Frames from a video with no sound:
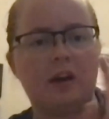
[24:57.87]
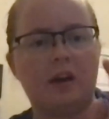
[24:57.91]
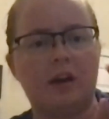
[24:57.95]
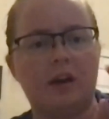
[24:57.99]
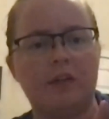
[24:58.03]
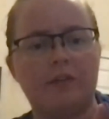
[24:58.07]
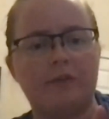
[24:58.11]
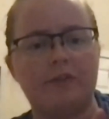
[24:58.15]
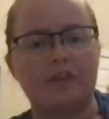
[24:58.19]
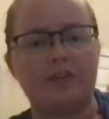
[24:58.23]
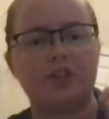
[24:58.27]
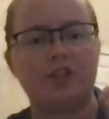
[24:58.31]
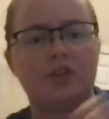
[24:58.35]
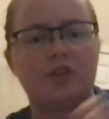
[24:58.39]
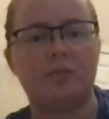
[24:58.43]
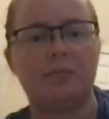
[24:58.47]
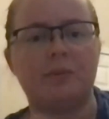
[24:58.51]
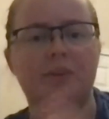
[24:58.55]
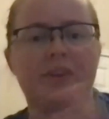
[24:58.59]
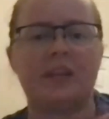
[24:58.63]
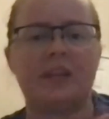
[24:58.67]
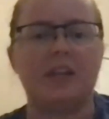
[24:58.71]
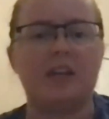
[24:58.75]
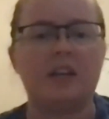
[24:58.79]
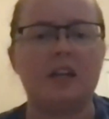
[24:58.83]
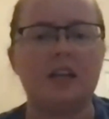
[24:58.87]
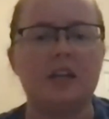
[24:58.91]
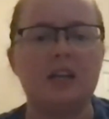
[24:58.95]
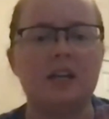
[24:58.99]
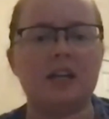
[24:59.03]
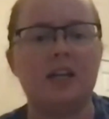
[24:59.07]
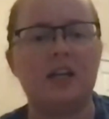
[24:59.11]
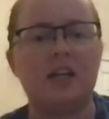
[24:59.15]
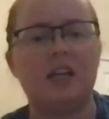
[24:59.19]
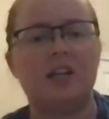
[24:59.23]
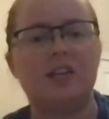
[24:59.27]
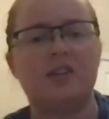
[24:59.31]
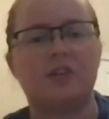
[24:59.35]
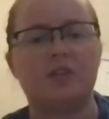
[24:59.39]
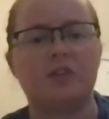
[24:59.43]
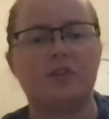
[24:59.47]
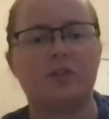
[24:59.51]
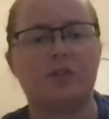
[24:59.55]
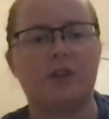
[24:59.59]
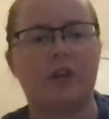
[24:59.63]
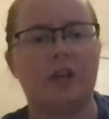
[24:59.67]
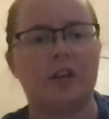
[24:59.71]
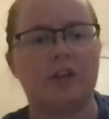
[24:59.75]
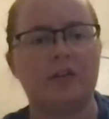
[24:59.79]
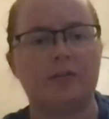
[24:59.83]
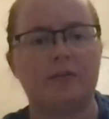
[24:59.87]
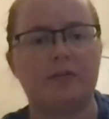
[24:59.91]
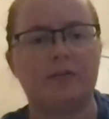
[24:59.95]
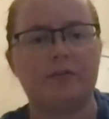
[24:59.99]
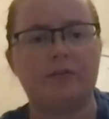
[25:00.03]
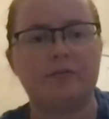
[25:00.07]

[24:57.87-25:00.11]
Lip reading: official, but then it's also kind of